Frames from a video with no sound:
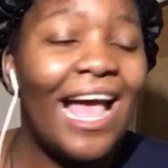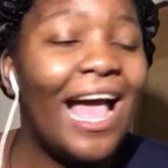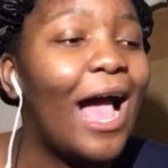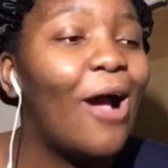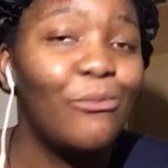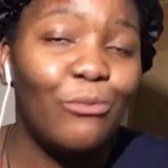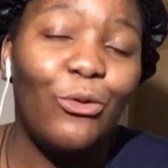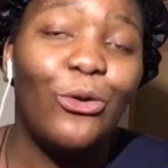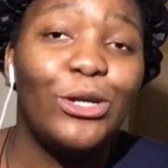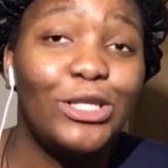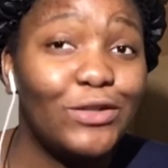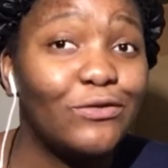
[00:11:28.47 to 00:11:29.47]
I'm
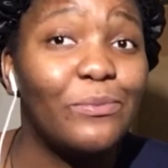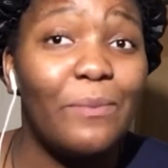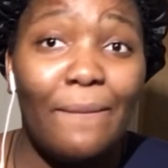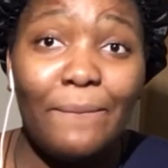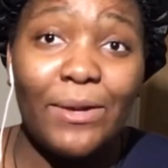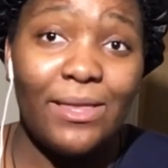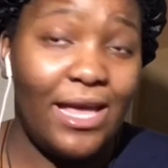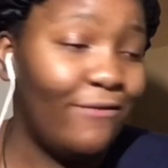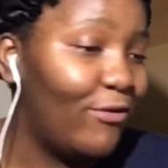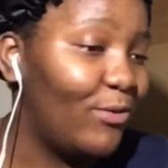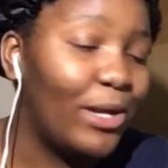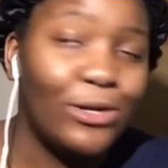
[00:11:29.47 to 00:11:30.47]
going to remember that
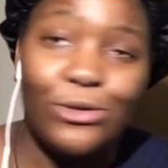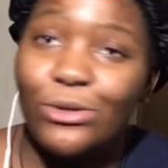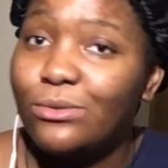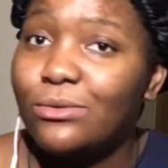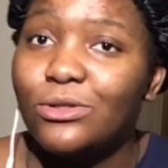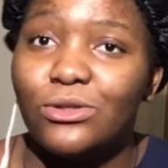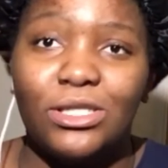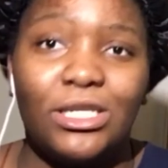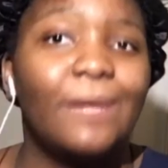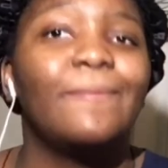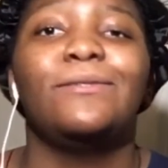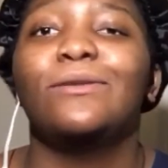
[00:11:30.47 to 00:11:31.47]
even though I don't know your
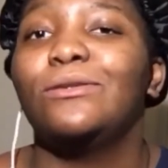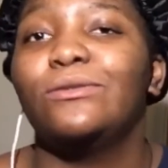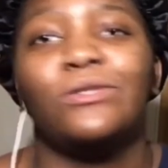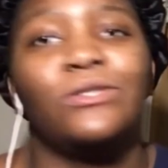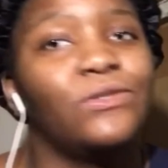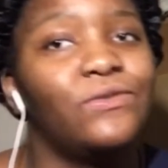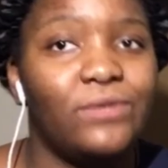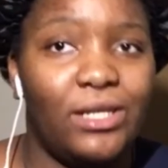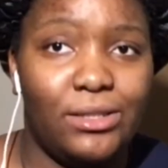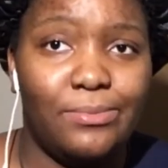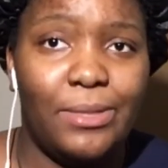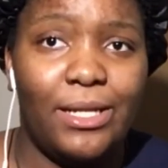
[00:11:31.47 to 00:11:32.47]
name, I don't know your
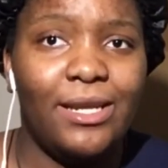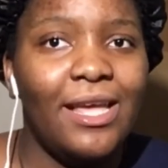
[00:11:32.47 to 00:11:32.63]
face, but